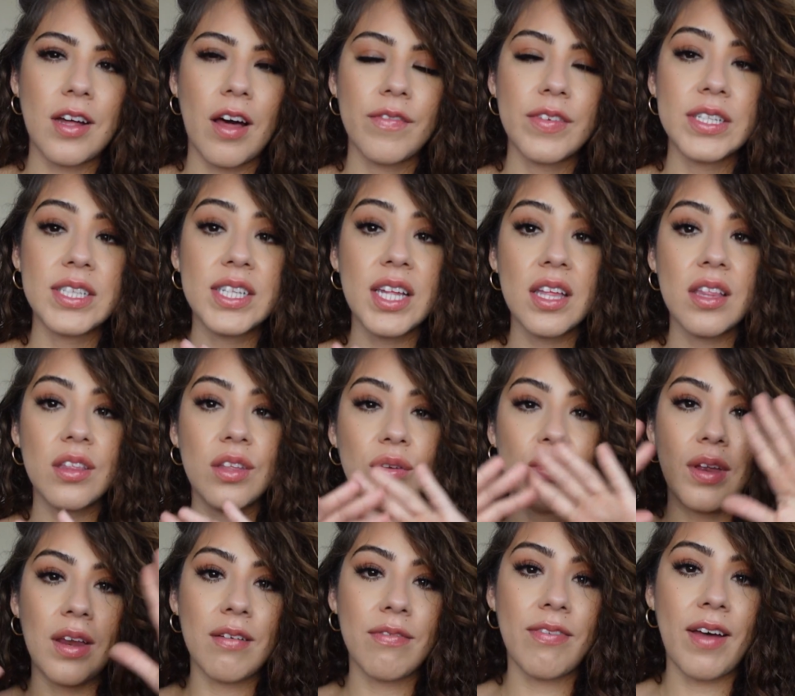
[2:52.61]
Obviously, you
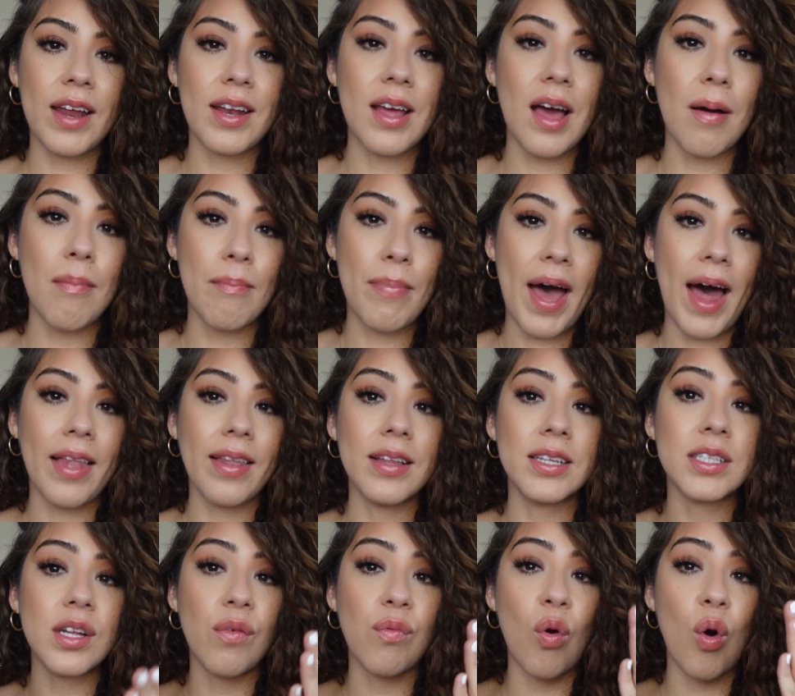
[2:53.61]
need to find a
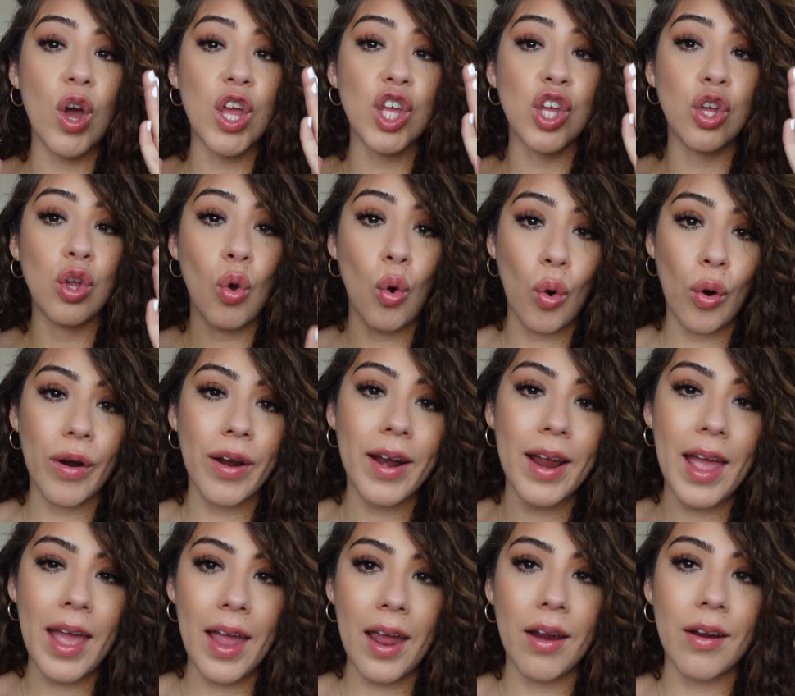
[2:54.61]
balance of what your
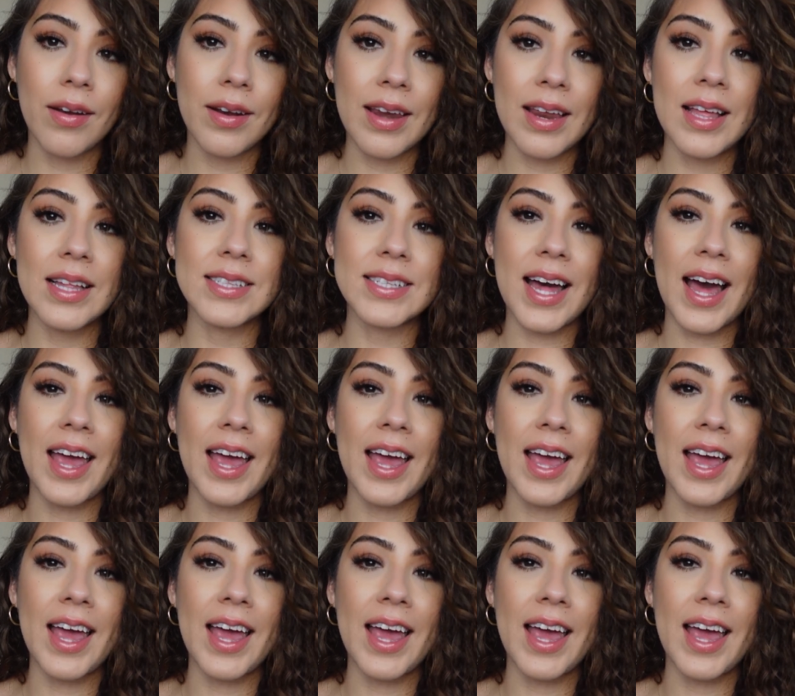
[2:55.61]
hair needs.